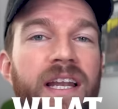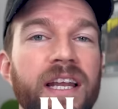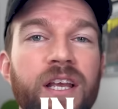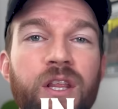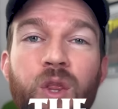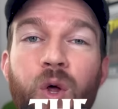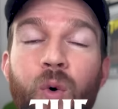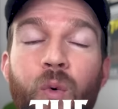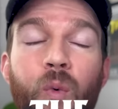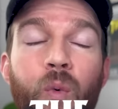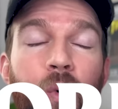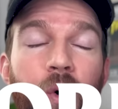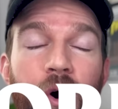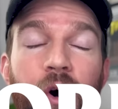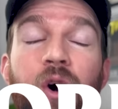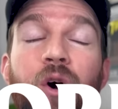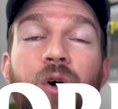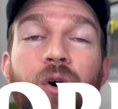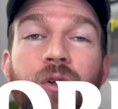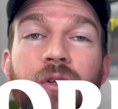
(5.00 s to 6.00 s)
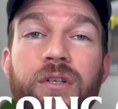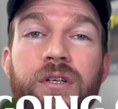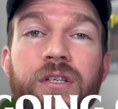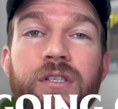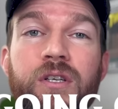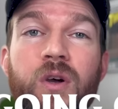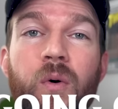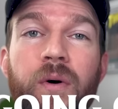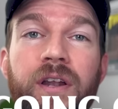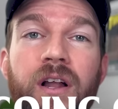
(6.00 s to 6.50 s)
in the world
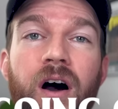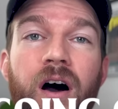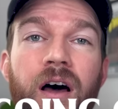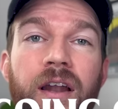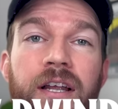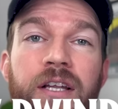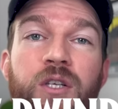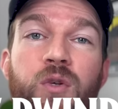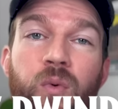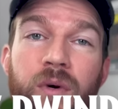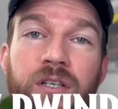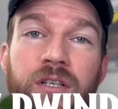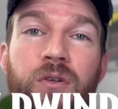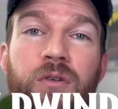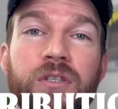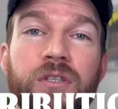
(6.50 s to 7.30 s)
is going on at Dwindle